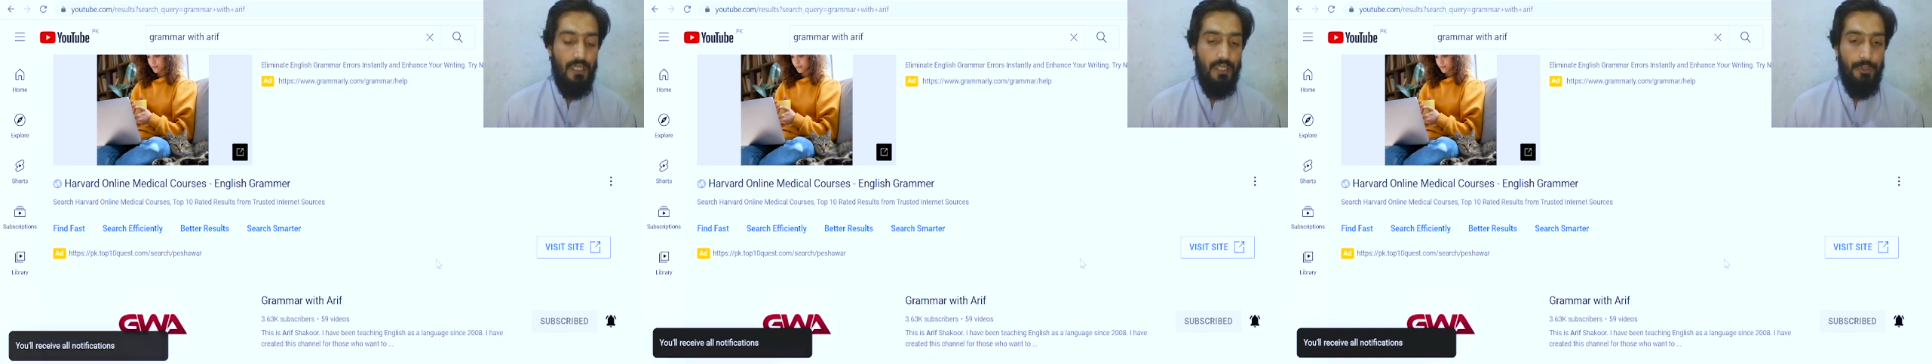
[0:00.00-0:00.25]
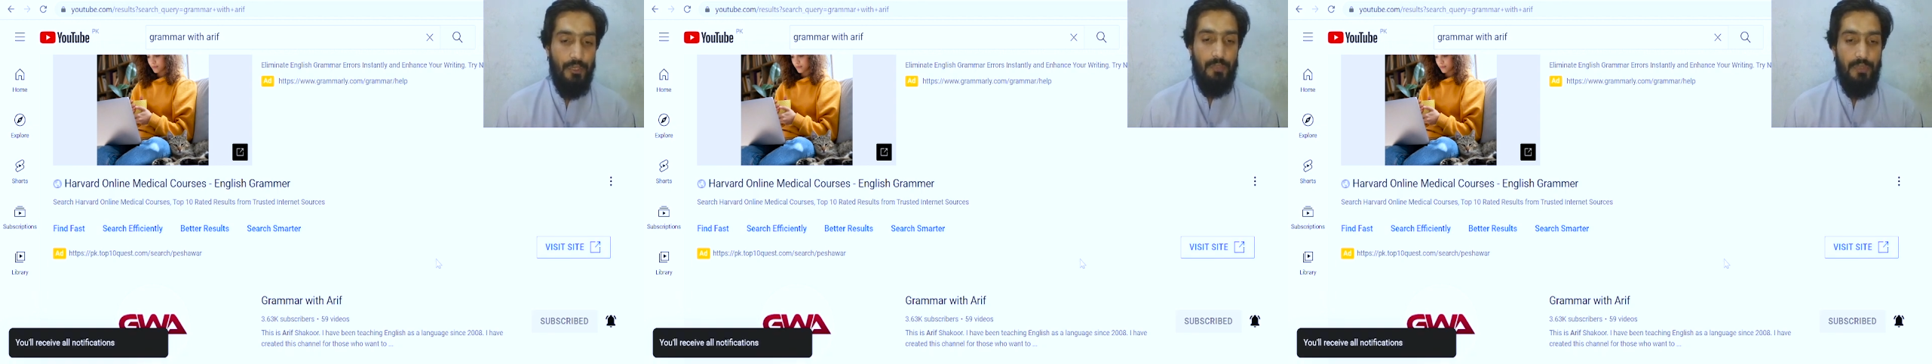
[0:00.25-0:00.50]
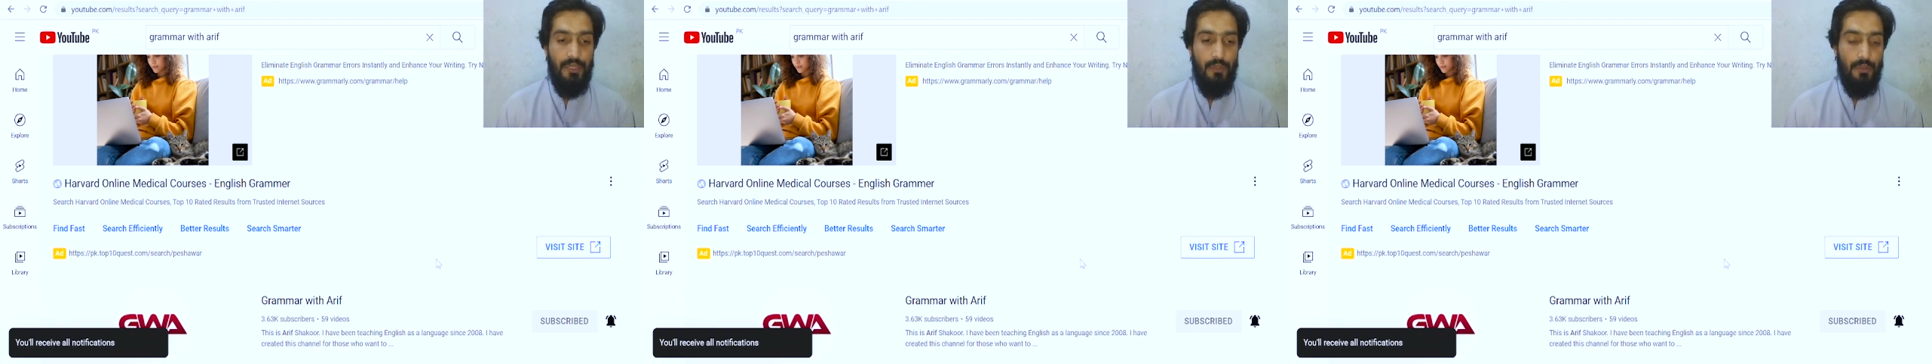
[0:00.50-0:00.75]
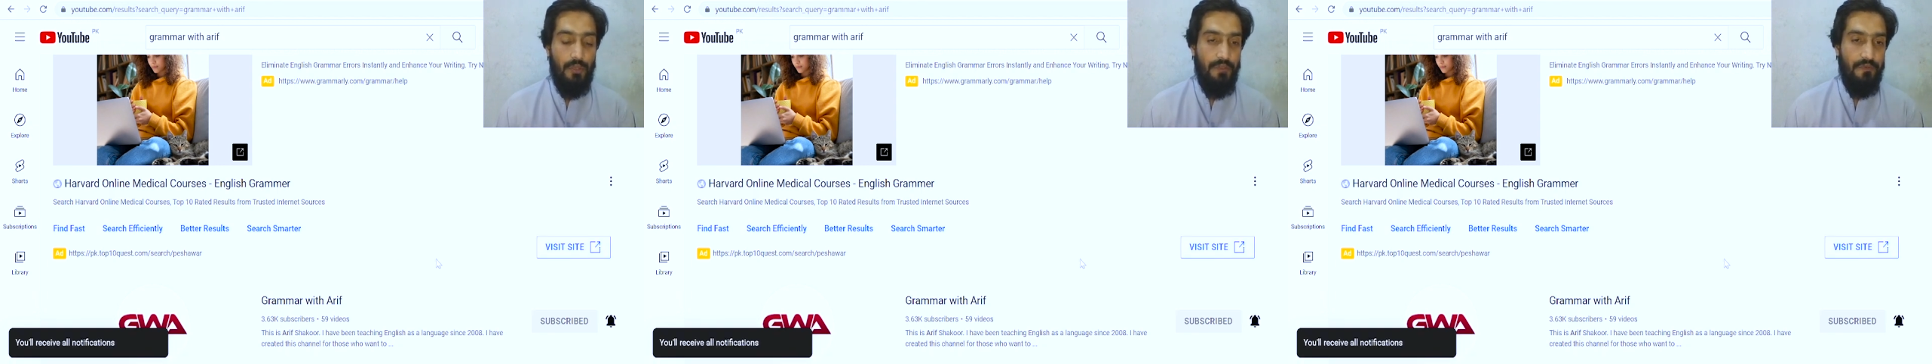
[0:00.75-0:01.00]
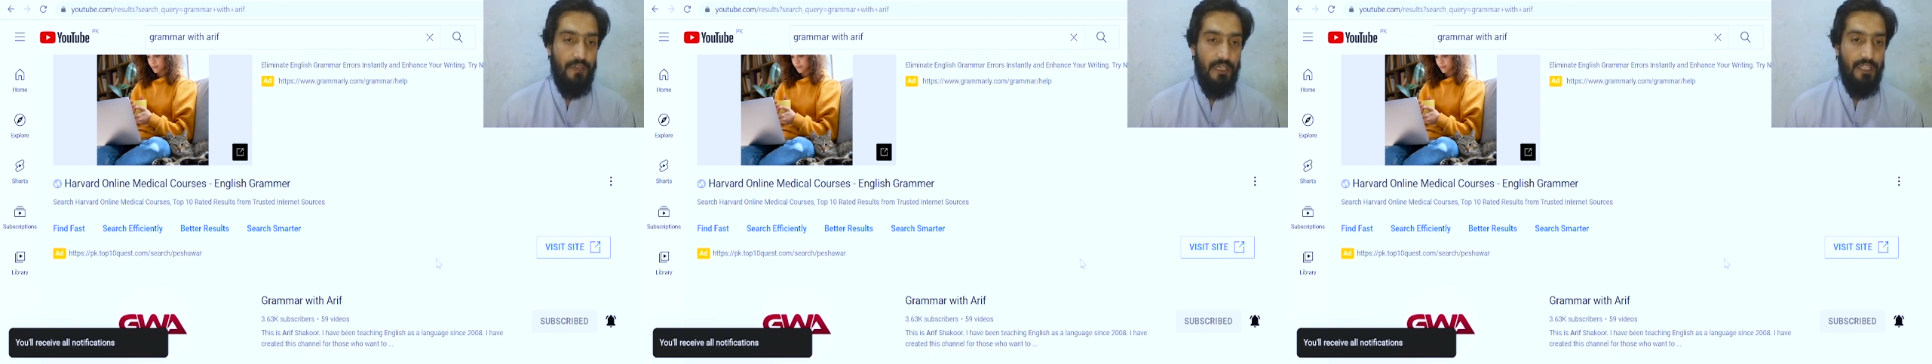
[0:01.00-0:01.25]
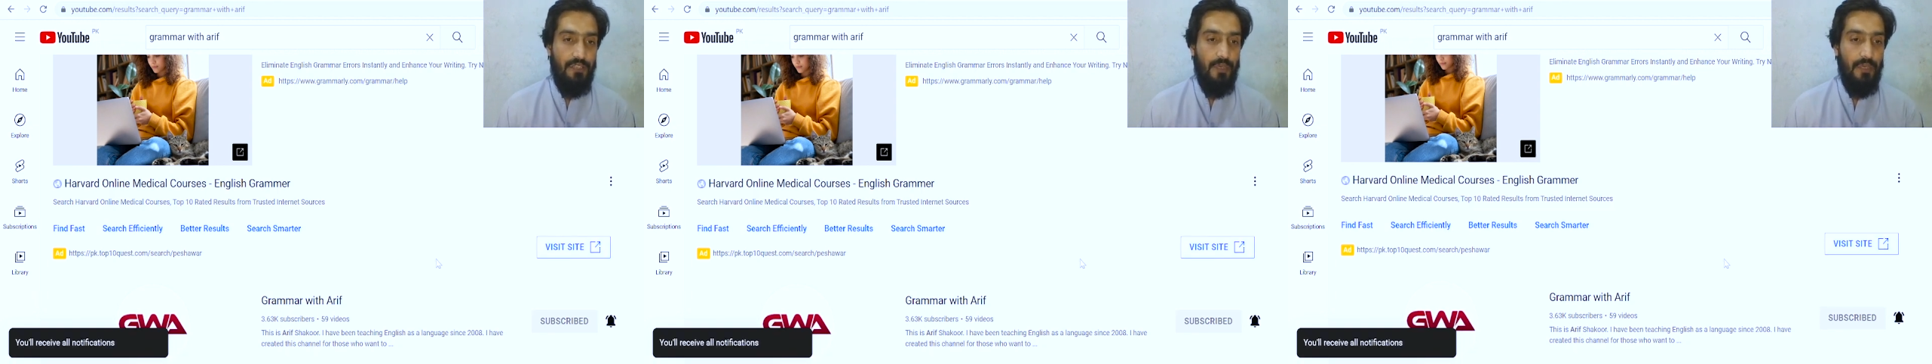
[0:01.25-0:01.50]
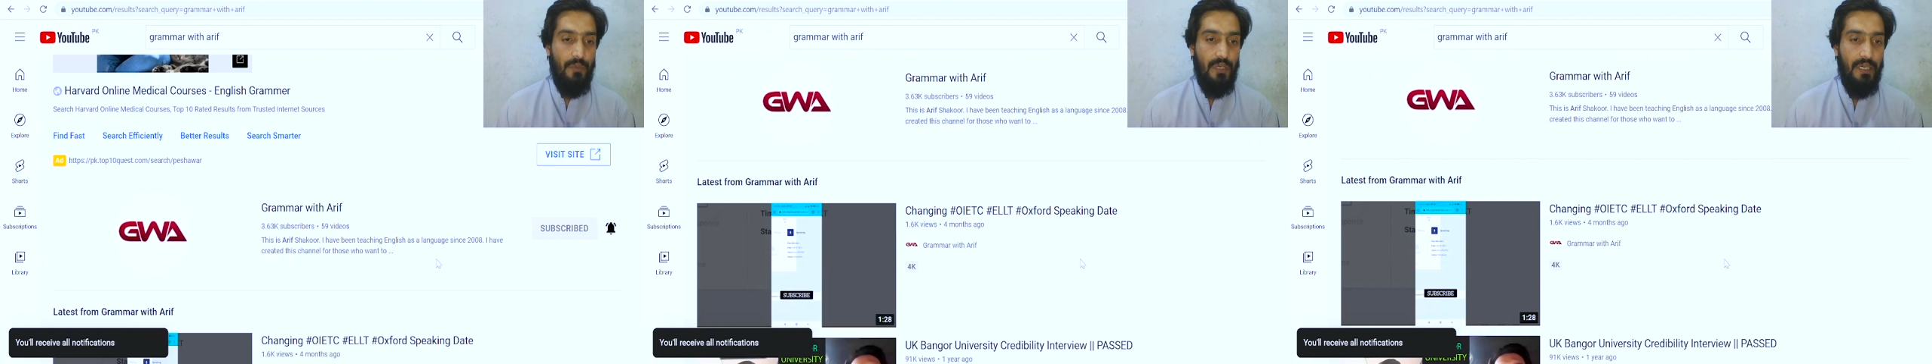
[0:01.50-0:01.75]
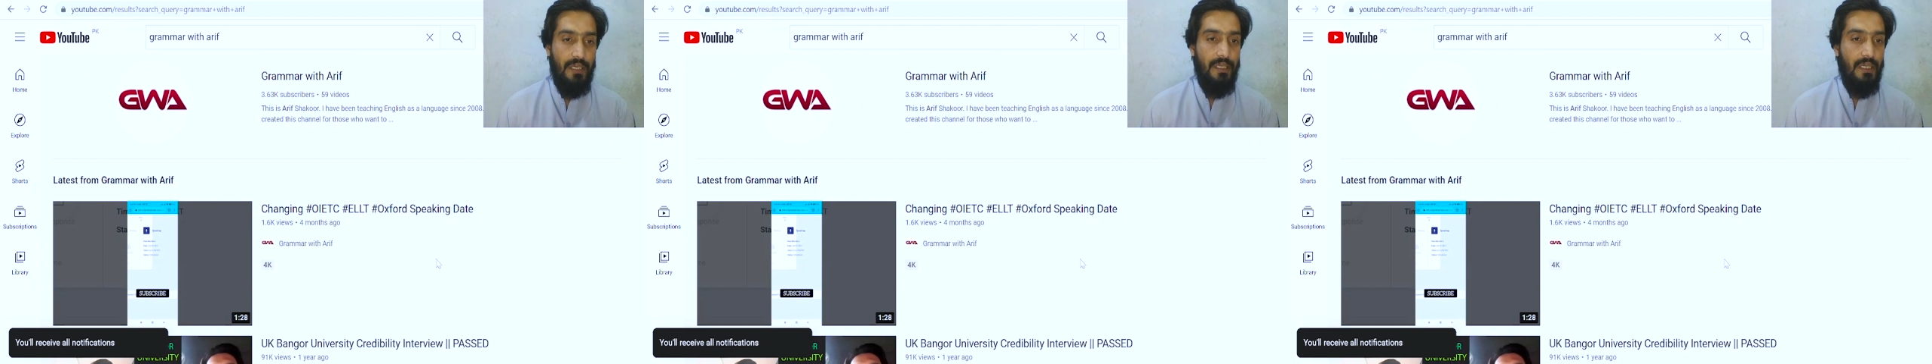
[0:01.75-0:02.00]
you can be notified whenever
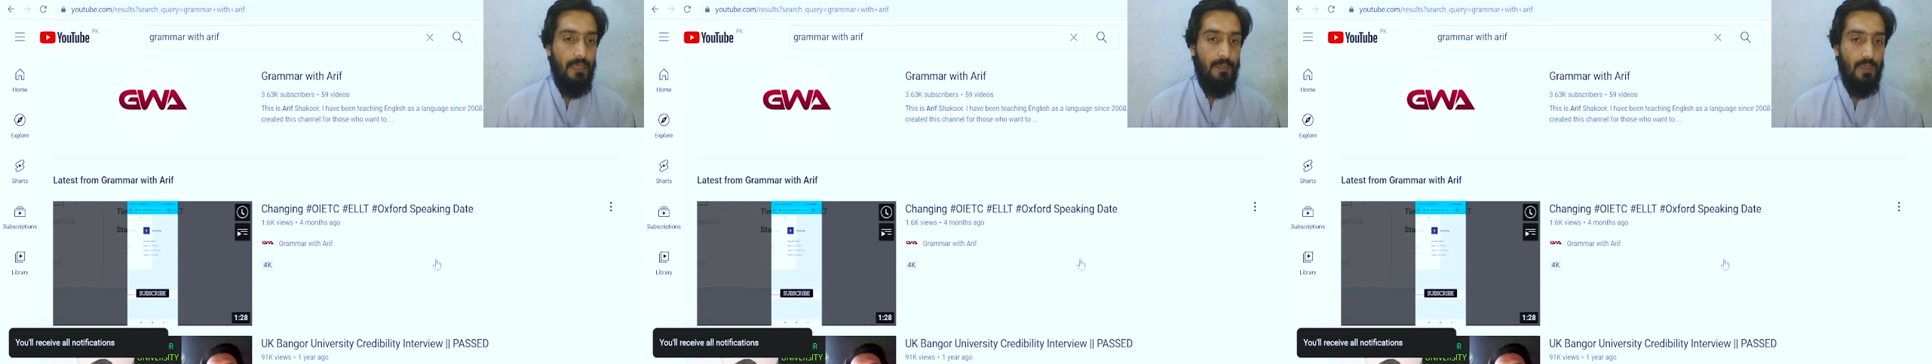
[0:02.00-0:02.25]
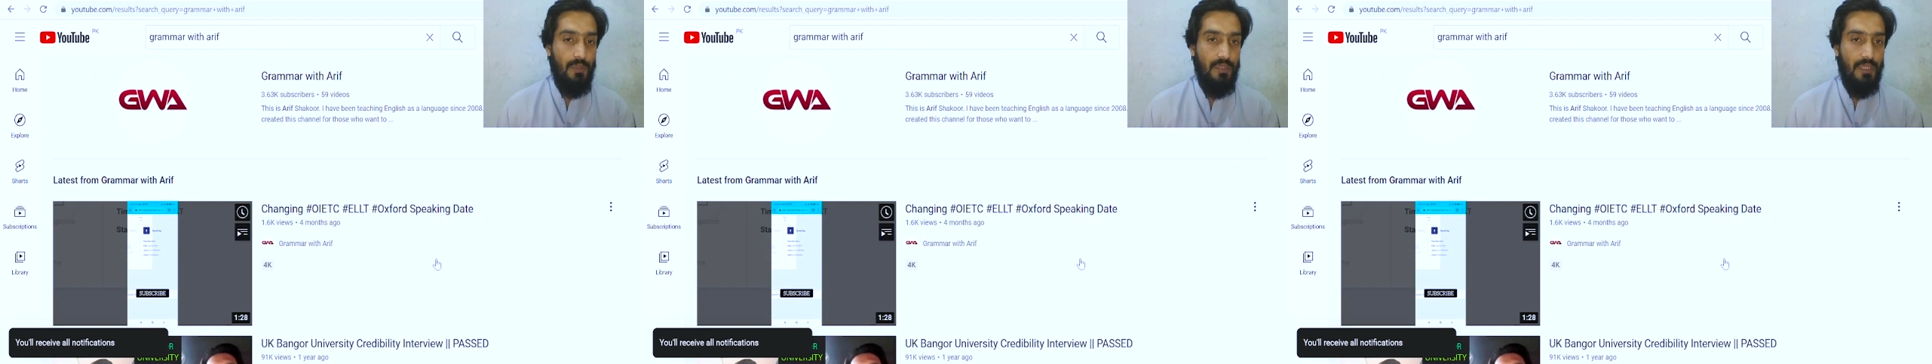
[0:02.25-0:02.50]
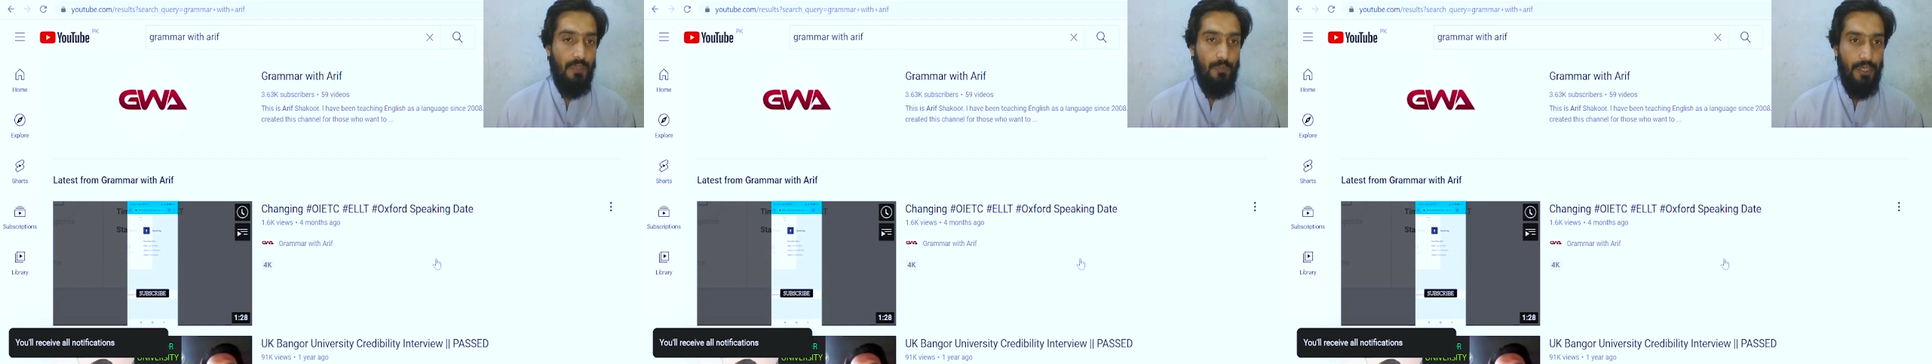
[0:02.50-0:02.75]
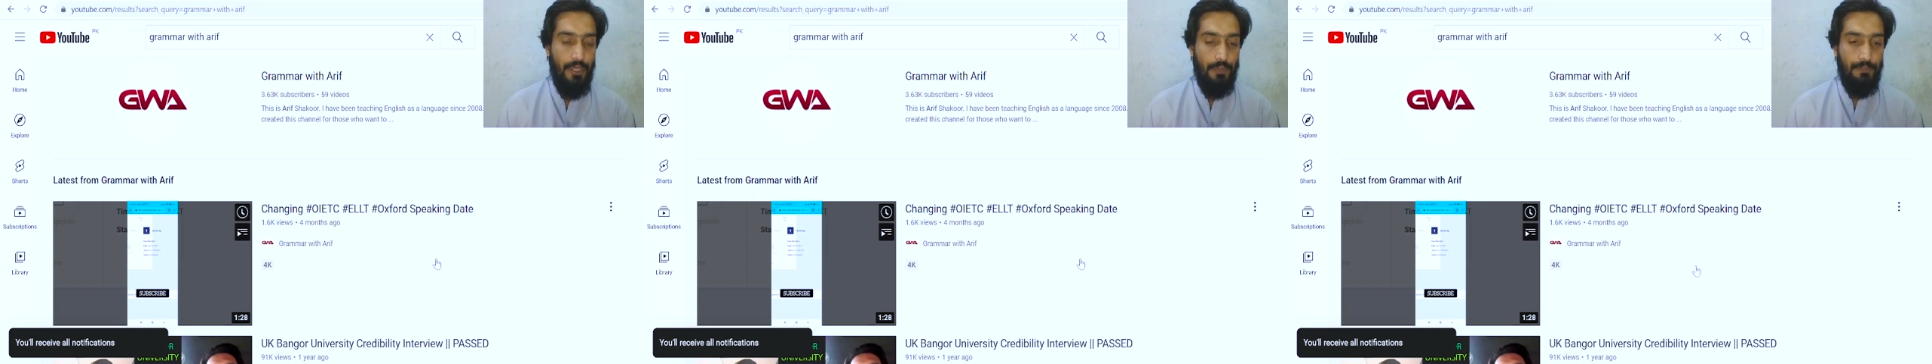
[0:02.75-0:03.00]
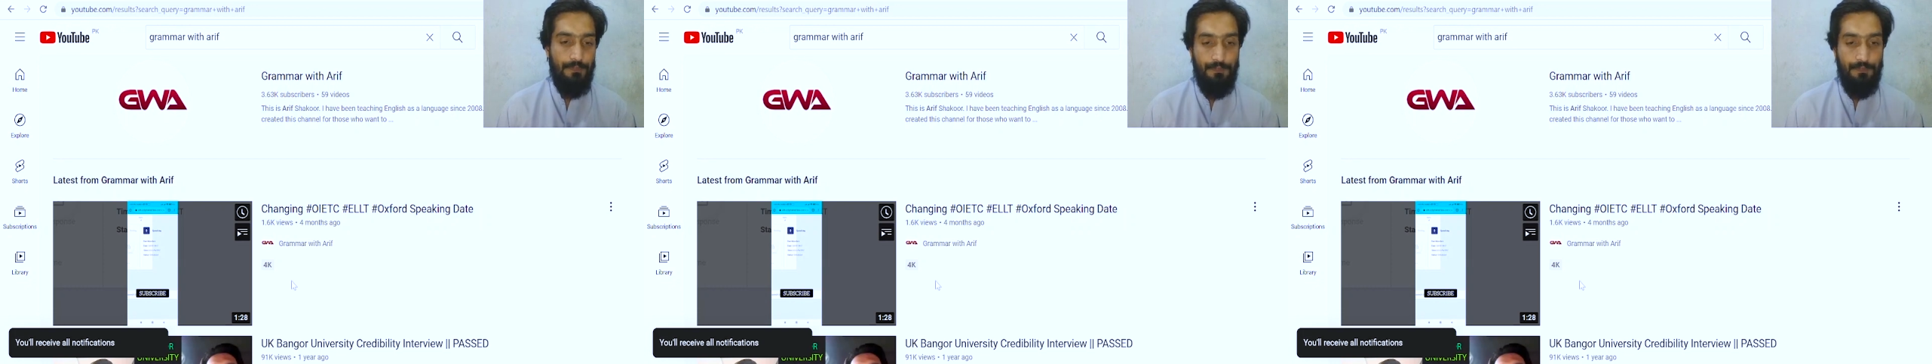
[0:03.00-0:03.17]
I upload a video.